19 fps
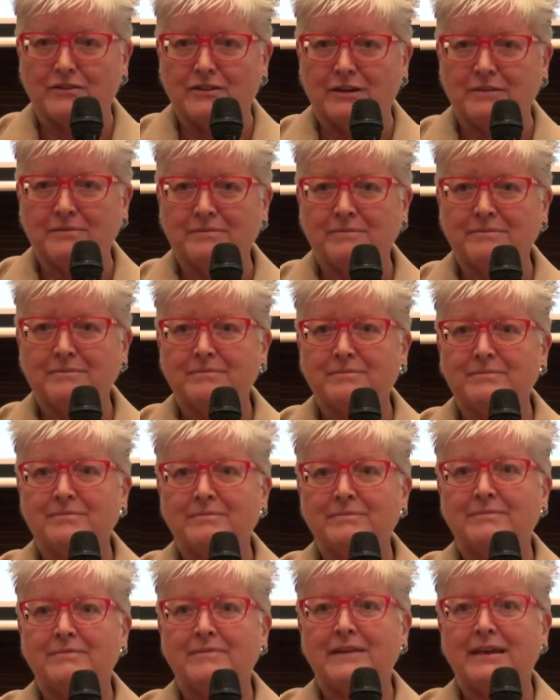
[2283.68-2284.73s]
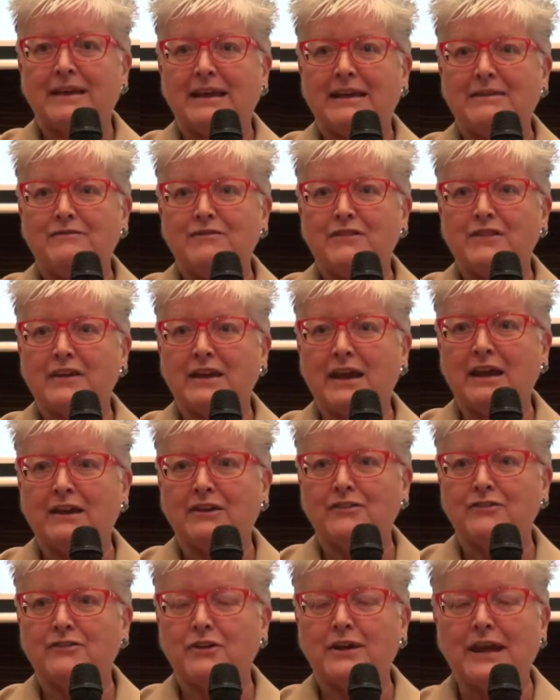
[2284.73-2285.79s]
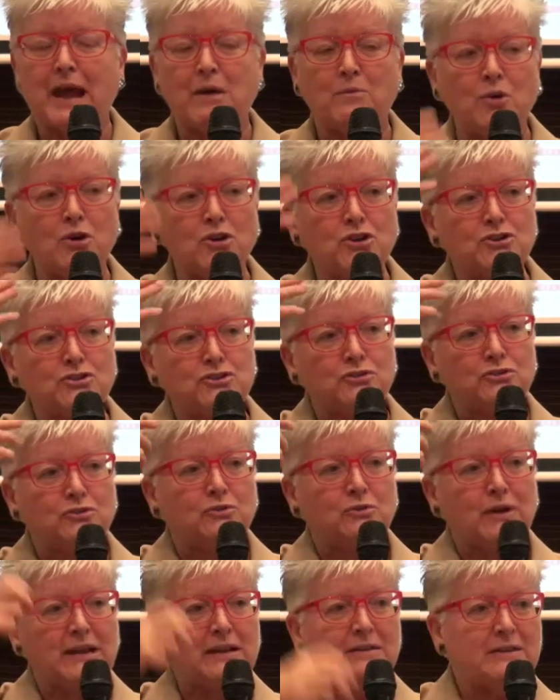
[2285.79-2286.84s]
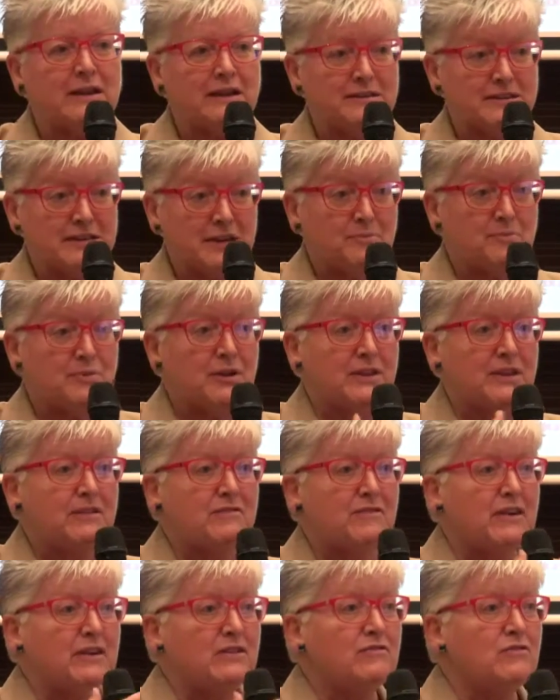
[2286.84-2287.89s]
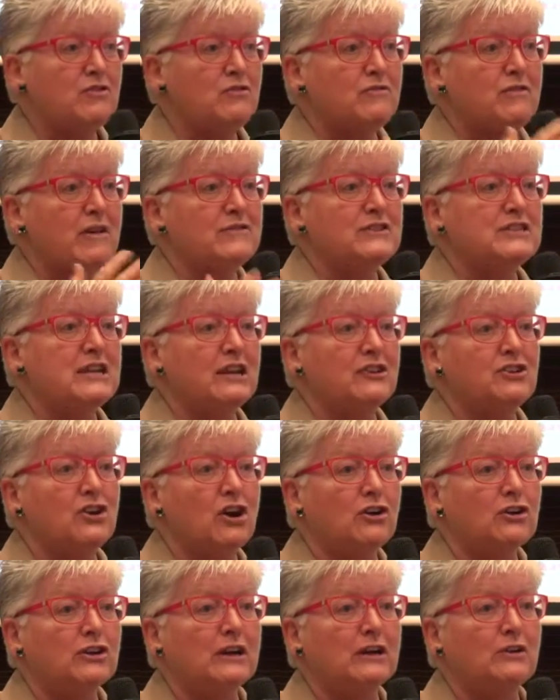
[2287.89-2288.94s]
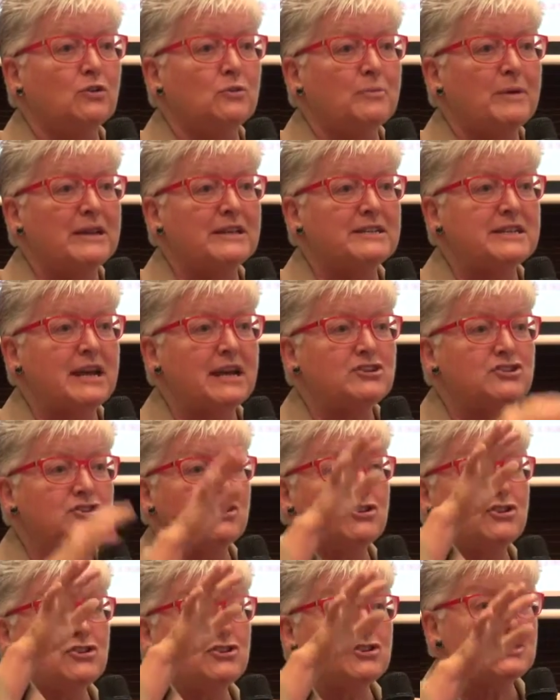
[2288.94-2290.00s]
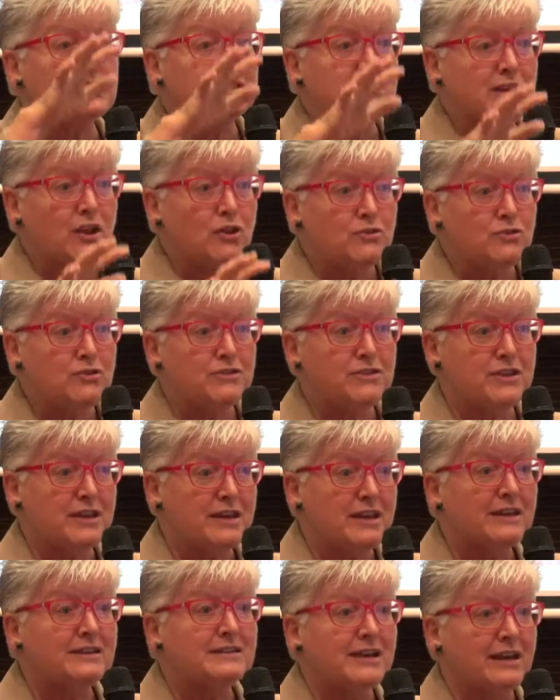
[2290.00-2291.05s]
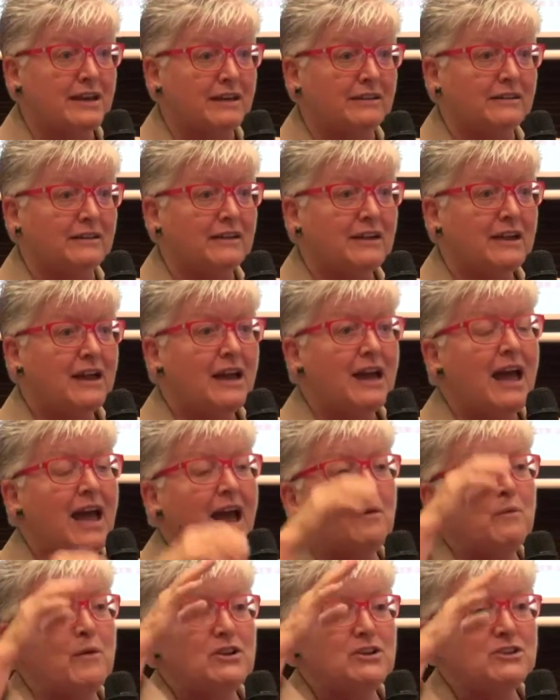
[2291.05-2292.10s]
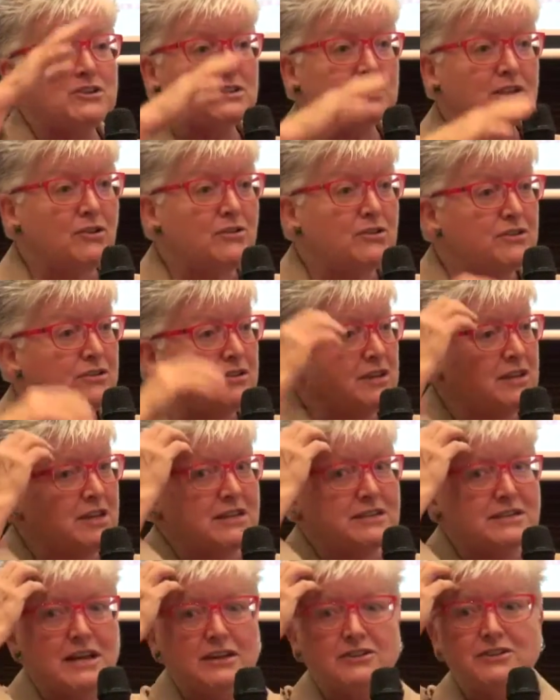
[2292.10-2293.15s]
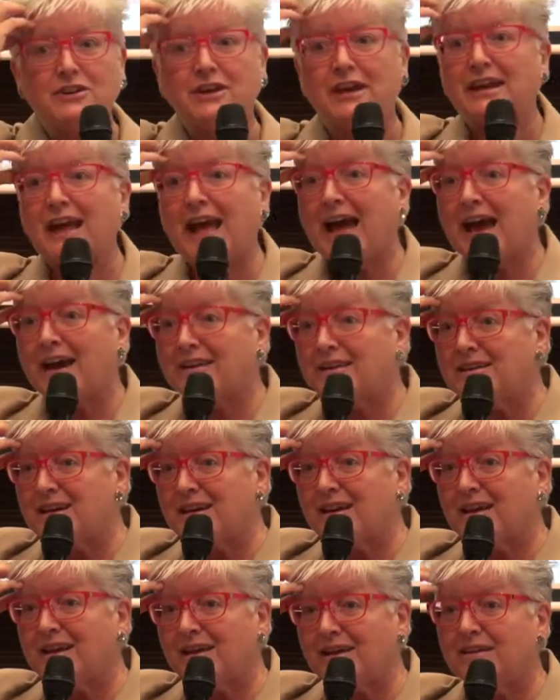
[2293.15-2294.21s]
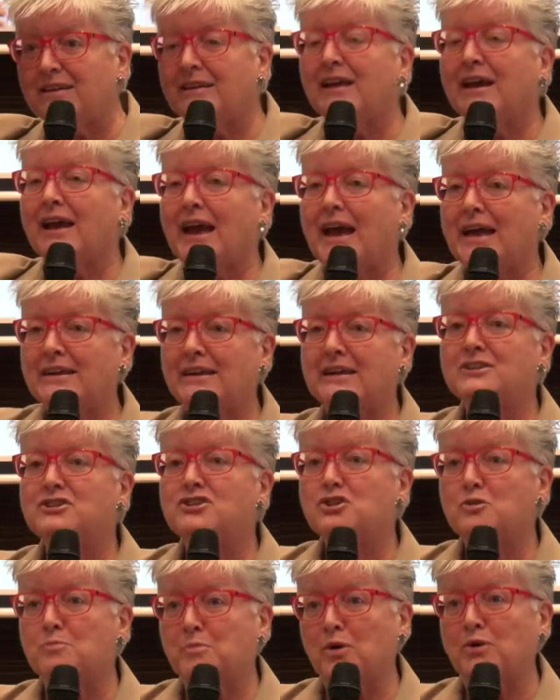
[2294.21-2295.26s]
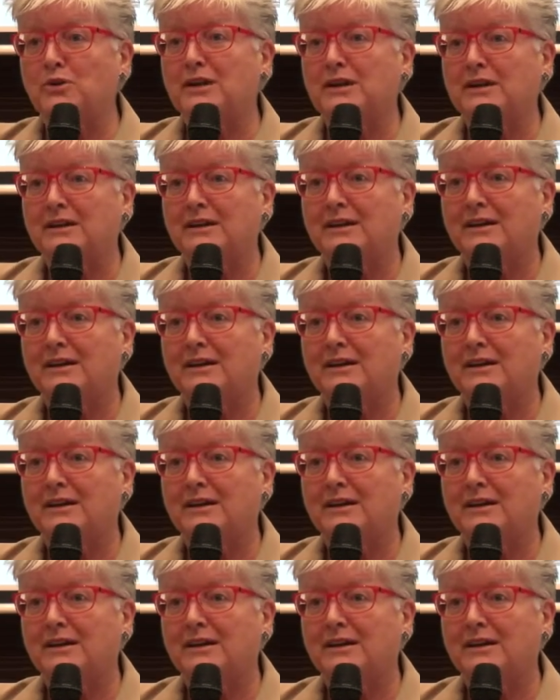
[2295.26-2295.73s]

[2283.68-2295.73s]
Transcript: of 3. In for the count of 3. And what you do in deep breathing, if any of you have ever done yoga or meditation, you just slow your thinking down. And when you slow your thinking down, you get out of your head and into your body.